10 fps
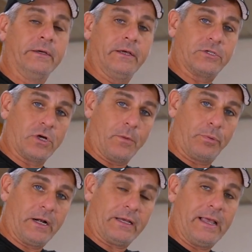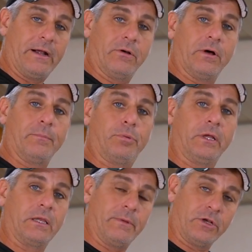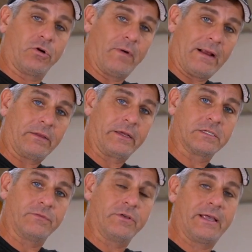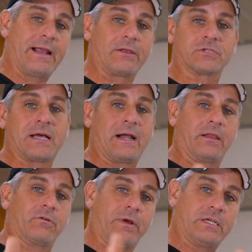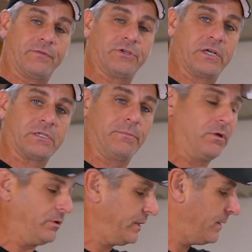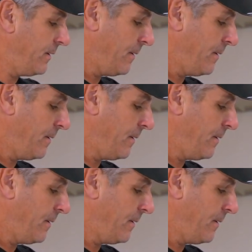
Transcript: It's all predicated on putting them in correctly, because if you get outside of their range of adjustability,